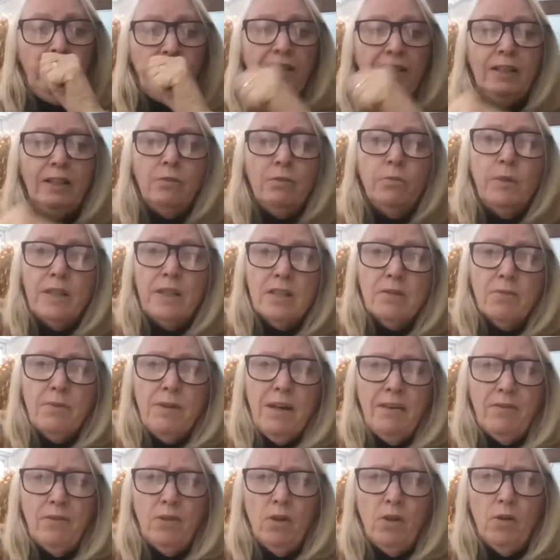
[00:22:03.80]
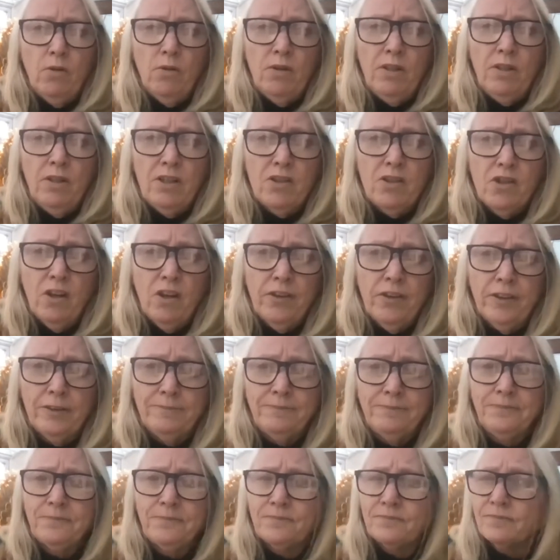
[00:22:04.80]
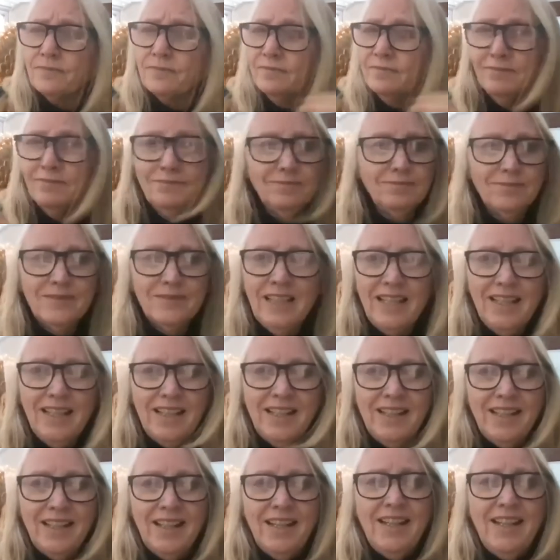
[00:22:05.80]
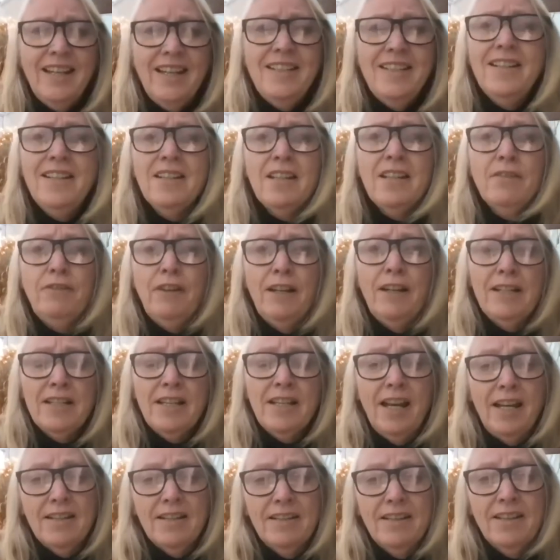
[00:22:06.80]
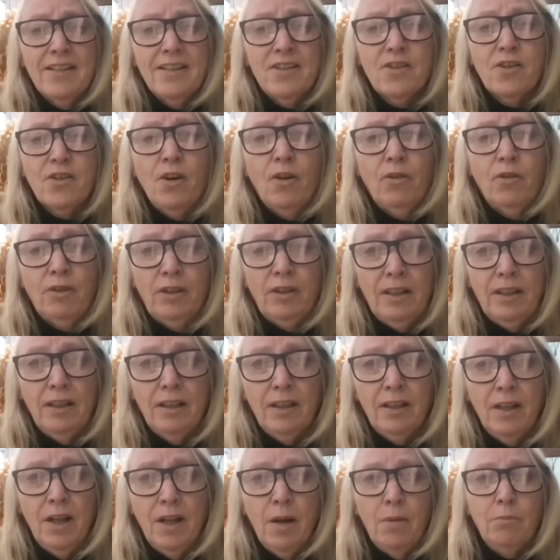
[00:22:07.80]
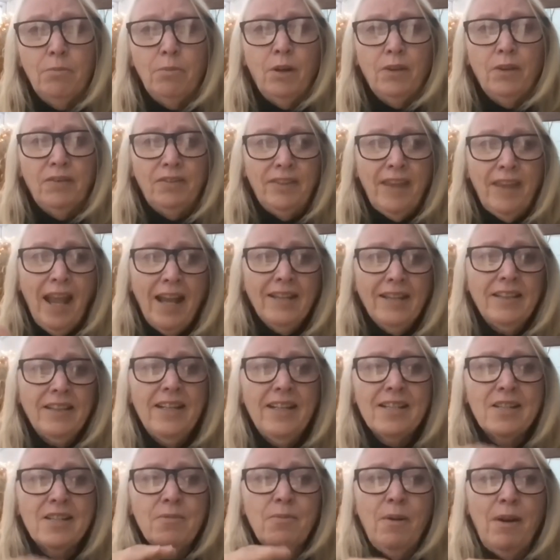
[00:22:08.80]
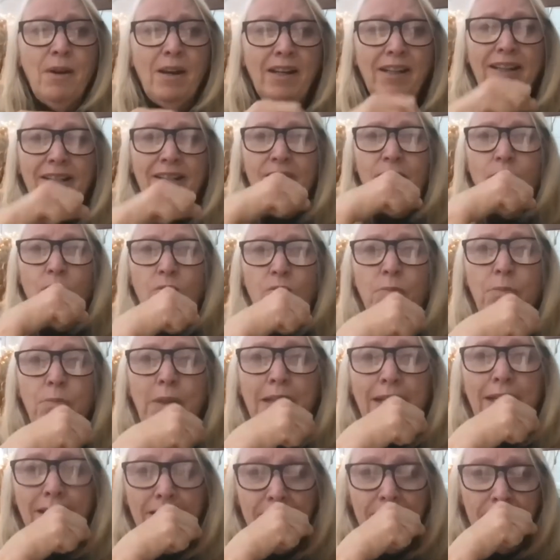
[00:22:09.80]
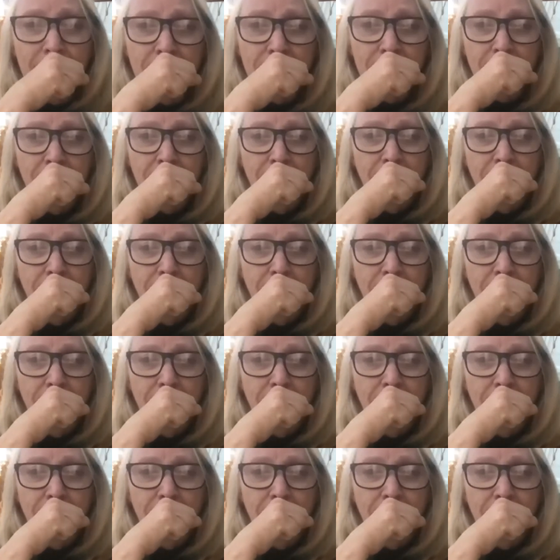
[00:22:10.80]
in which we have known each other. It is a fantastic story, but that is where it all begins.